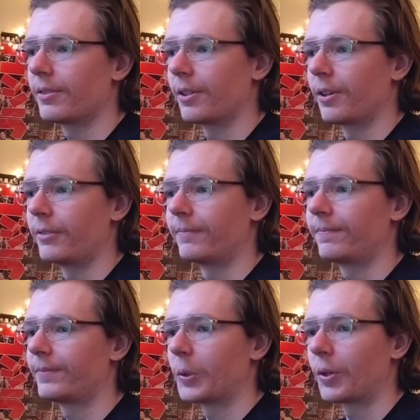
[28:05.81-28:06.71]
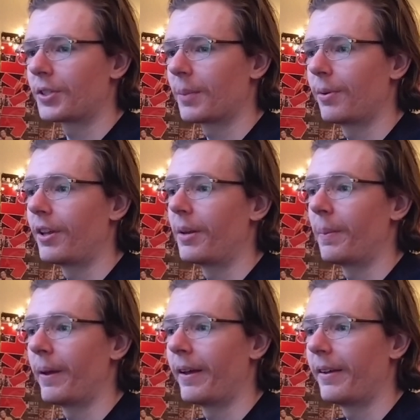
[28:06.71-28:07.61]
So, or else I put it
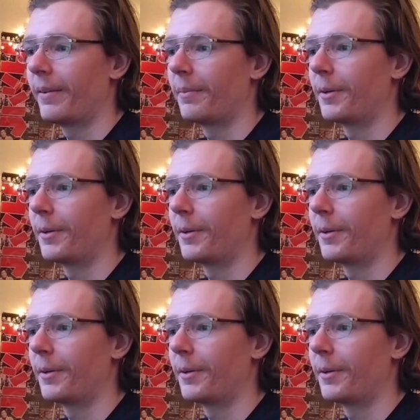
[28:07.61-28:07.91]
in meh.